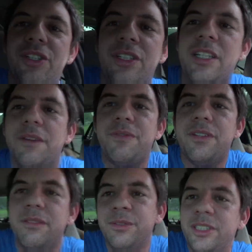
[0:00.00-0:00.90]

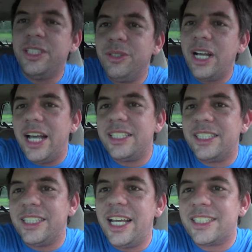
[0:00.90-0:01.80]
stuff. We'll see you guys
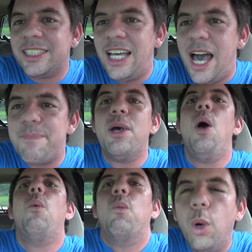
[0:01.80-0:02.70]
at the next stop.
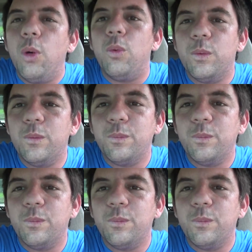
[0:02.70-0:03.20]
Whoa.